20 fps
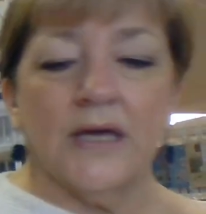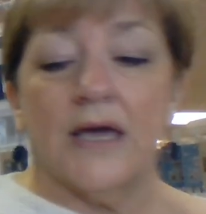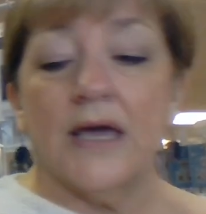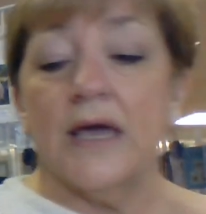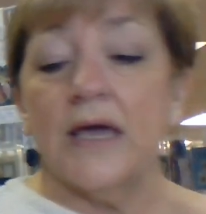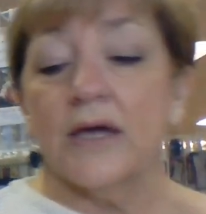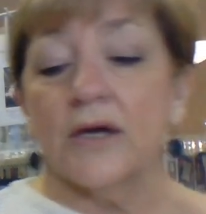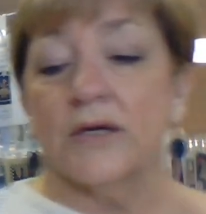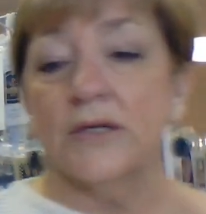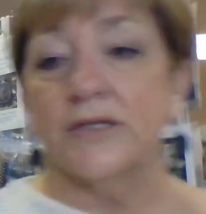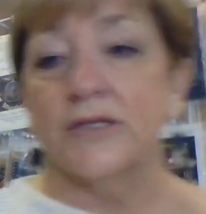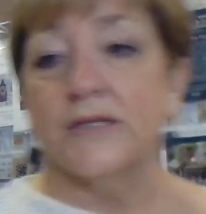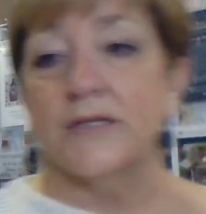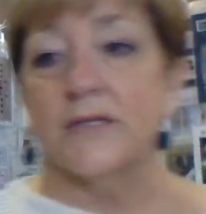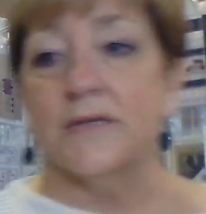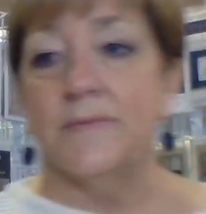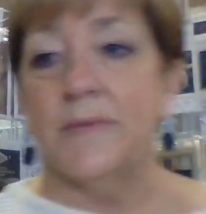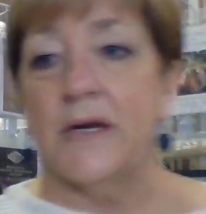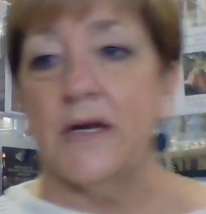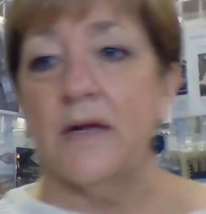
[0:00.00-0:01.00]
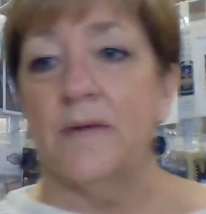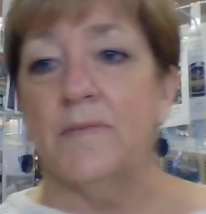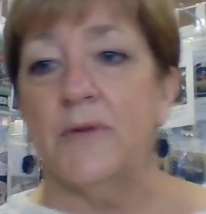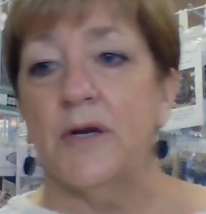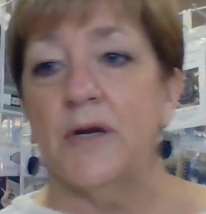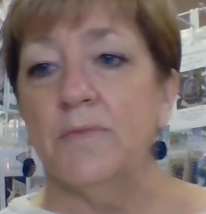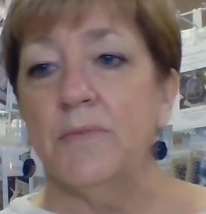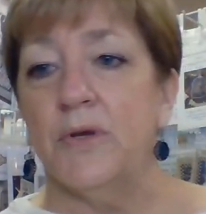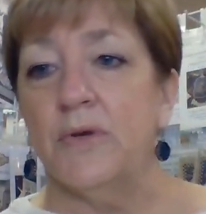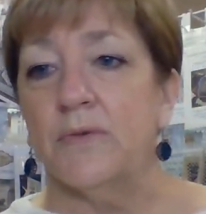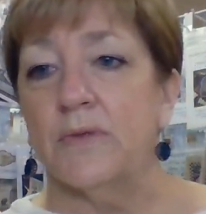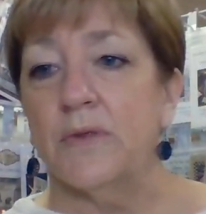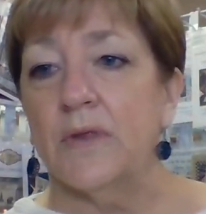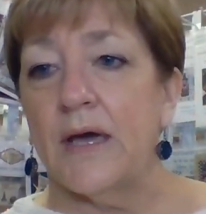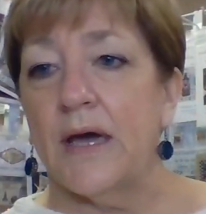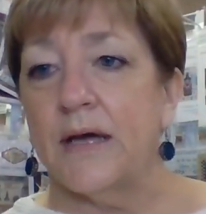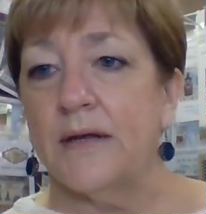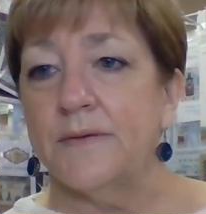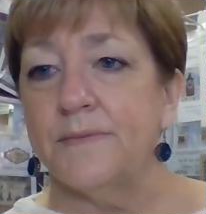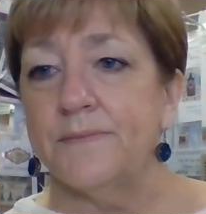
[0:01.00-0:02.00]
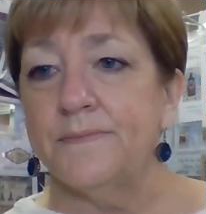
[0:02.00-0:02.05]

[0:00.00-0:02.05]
hang on just a minute, I'm going to mute that.